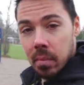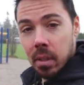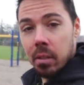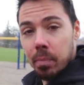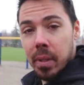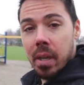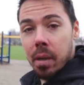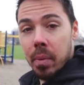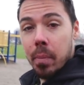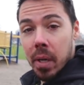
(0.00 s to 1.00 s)
and you'll
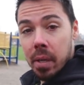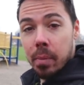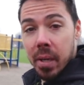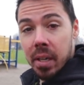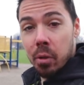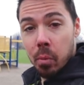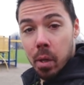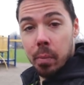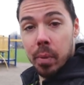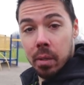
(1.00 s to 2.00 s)
become the monkey man you
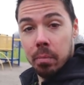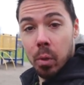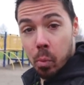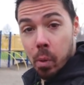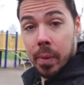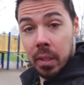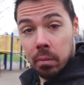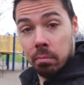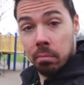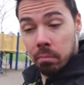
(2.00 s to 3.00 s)
want to be. Or woman.
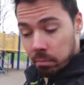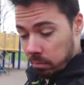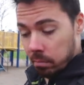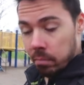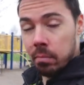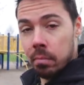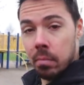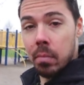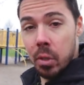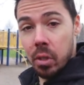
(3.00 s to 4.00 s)

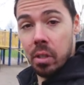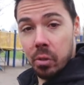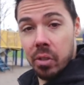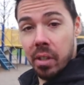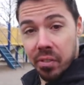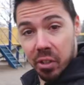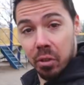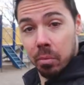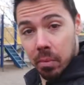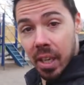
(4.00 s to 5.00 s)
You can do stuff
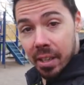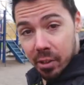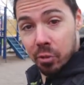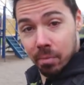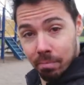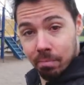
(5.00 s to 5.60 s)
too, ladies.